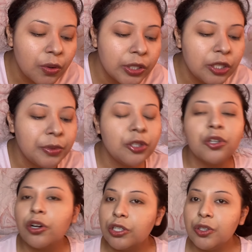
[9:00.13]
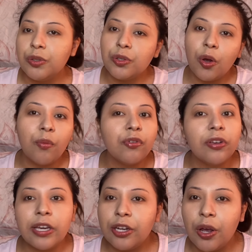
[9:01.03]
going to be starting soon. So
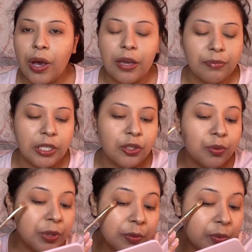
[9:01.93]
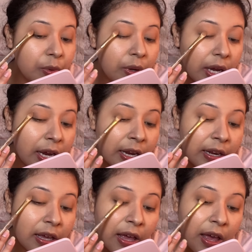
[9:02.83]
hopefully, I meet new people and,
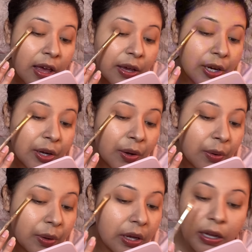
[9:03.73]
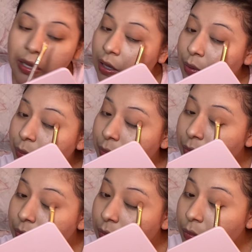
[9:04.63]
you know,
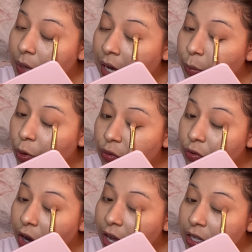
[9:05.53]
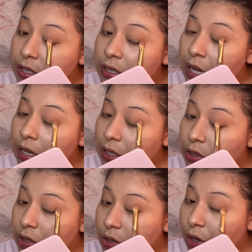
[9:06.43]
make more friends and then
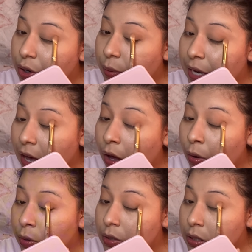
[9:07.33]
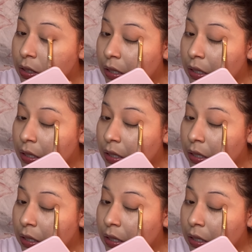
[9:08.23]
just start going out.